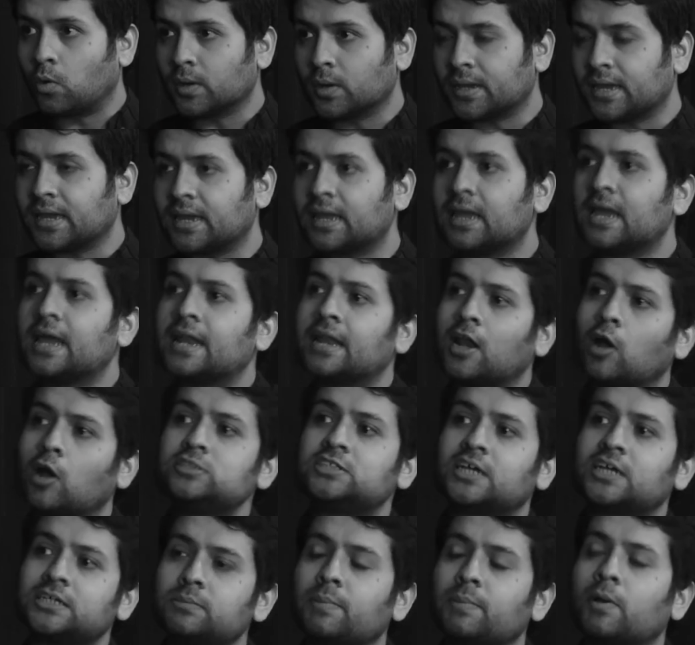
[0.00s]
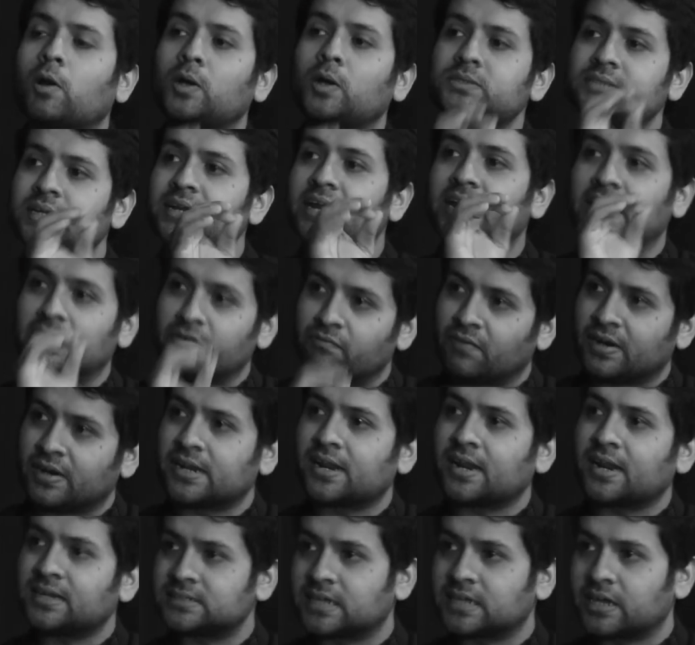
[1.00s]
Okay, now just because an
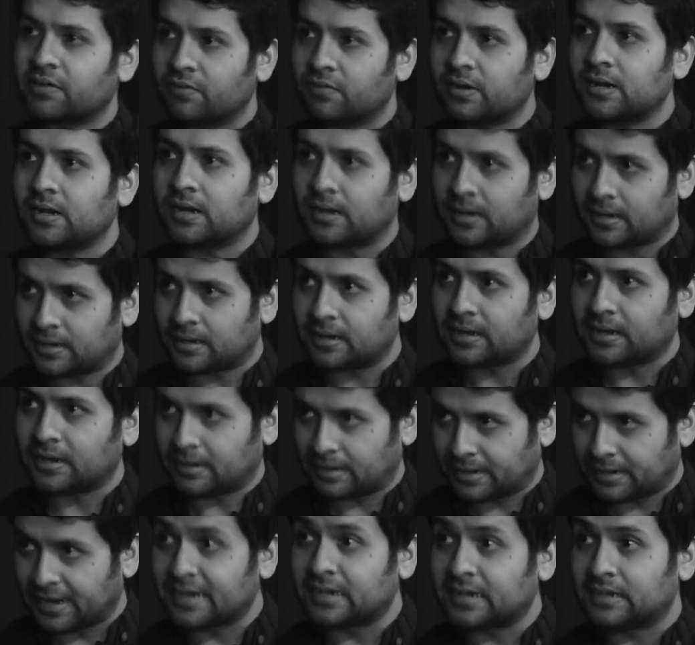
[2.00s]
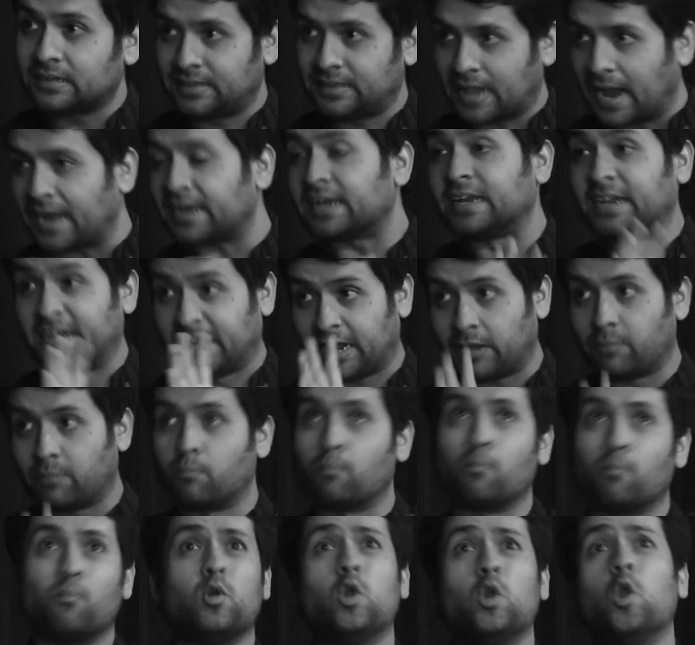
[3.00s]
invader has given it that
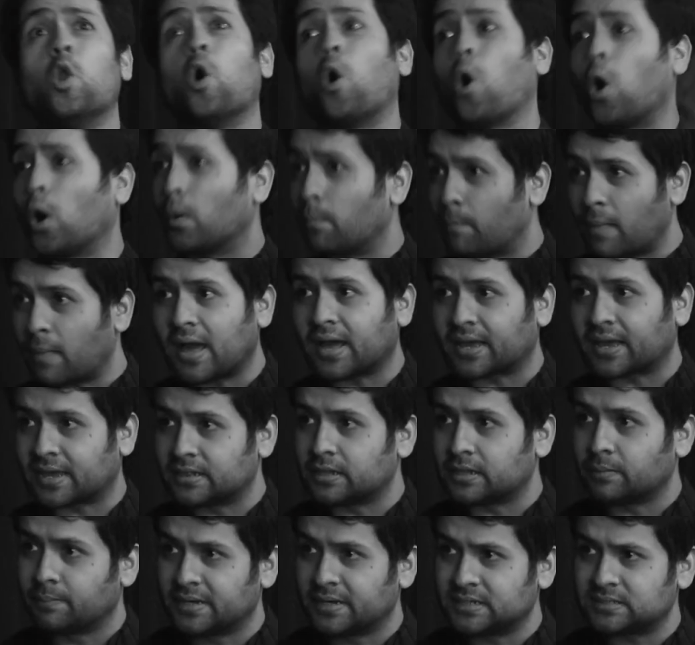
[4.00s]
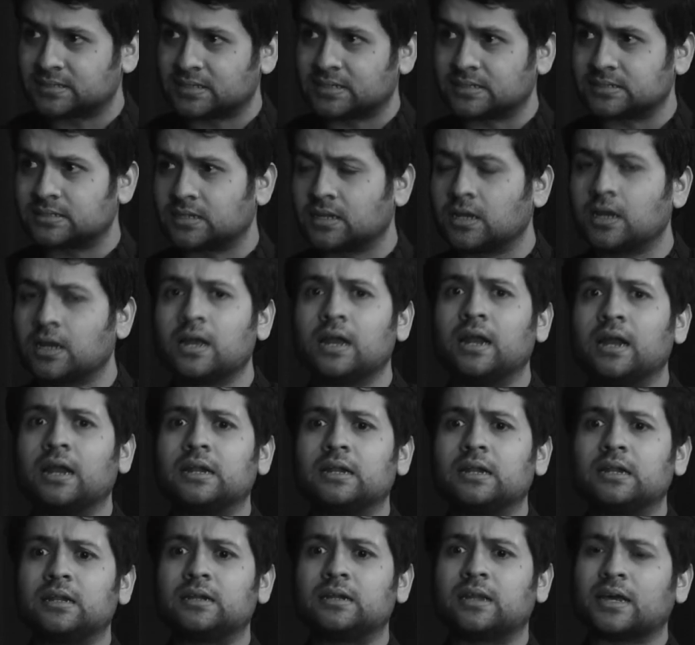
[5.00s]
name long back in the BCs,
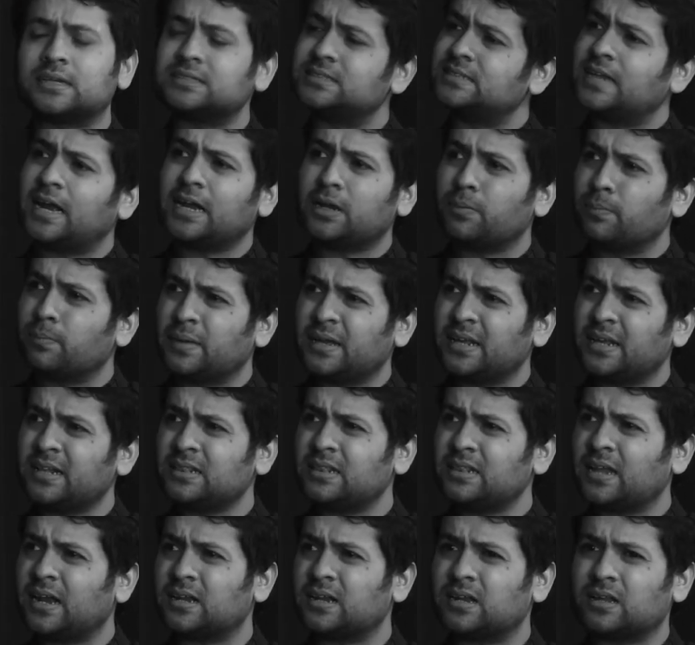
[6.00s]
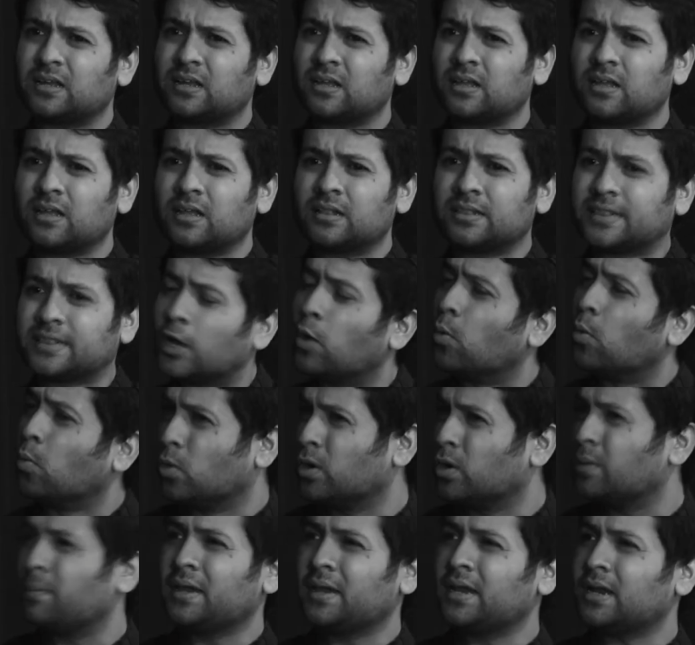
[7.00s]
does that mean that they
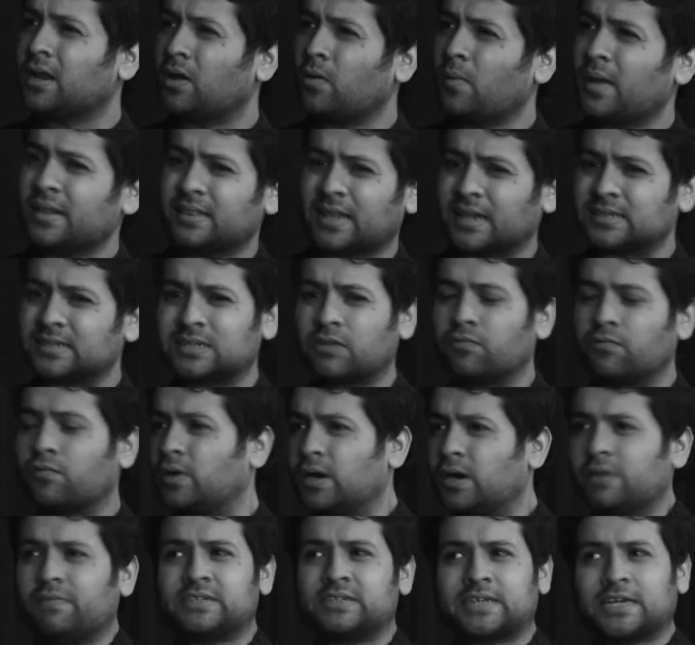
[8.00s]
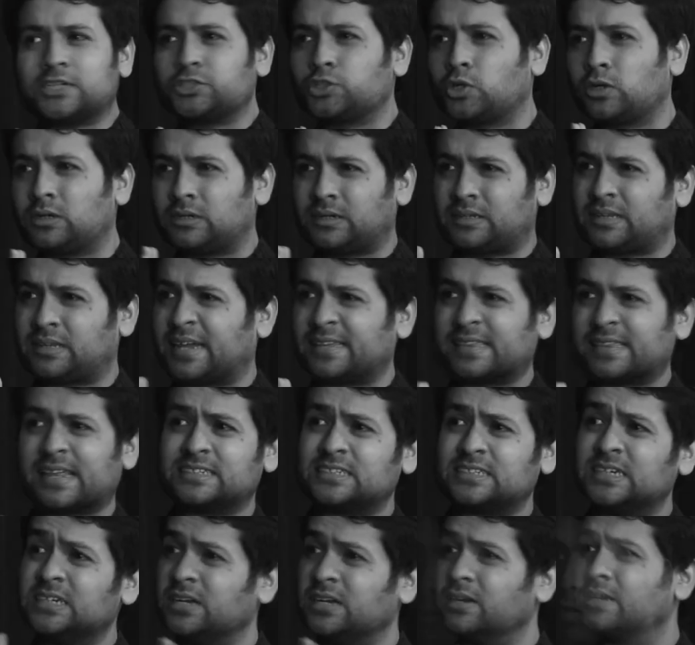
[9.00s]
own me now? And that's a word which I should think that
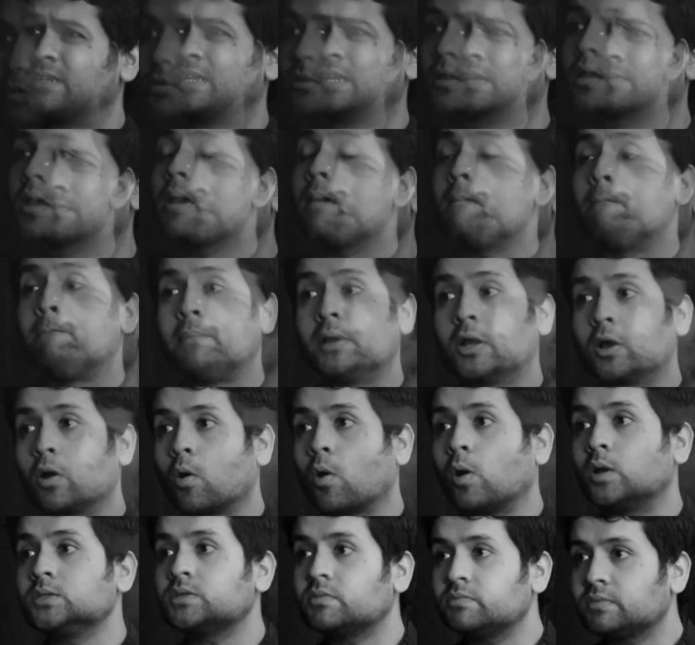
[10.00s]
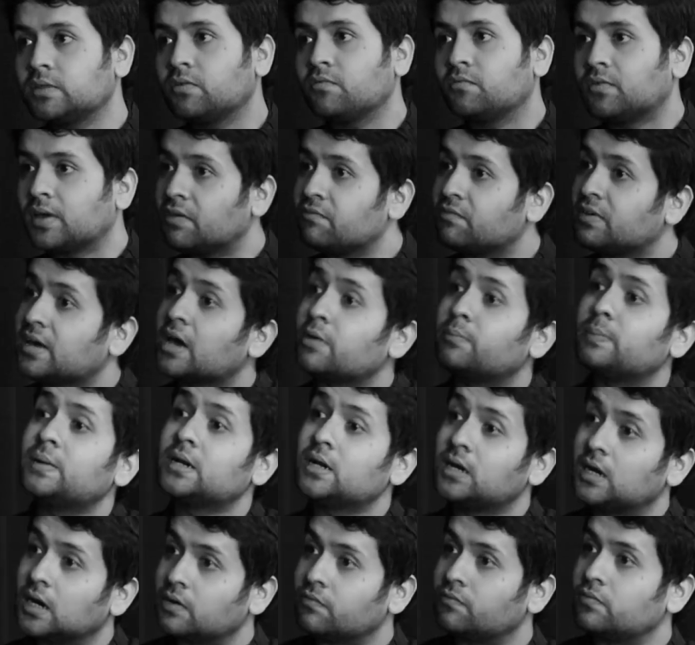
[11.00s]
it's a dirty word because of the way we have
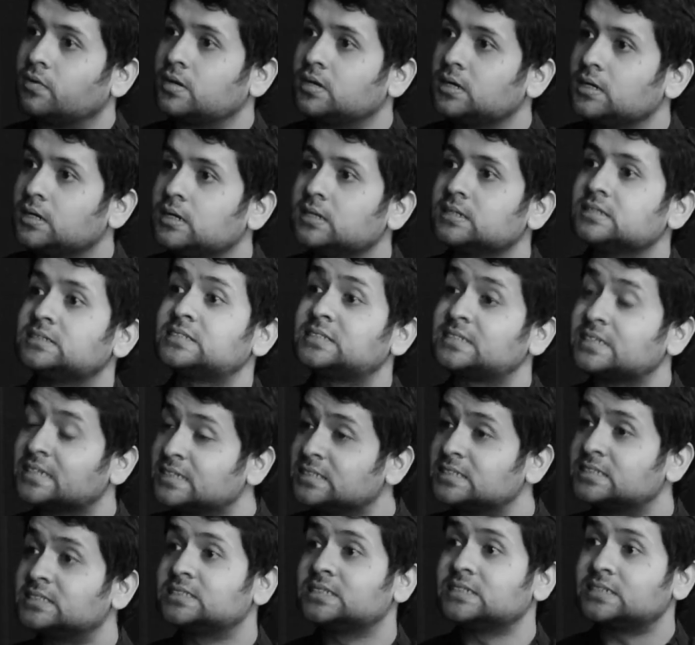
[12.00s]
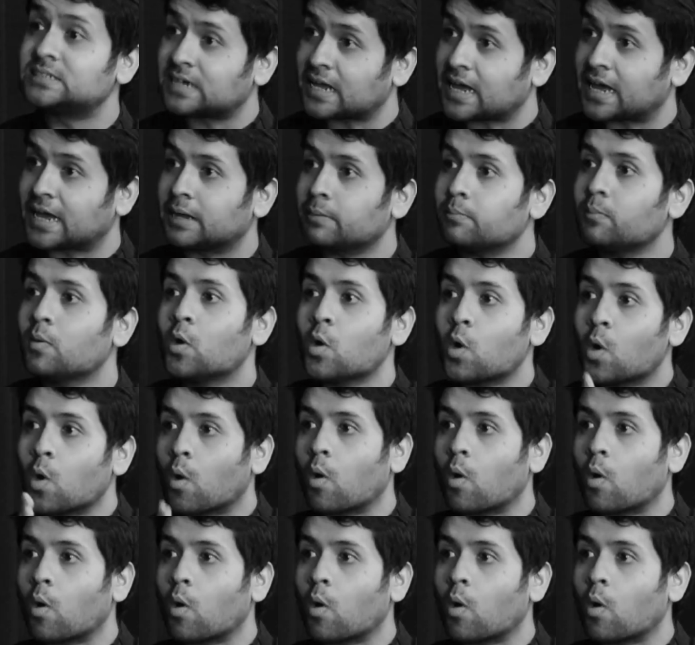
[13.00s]
been governed since the time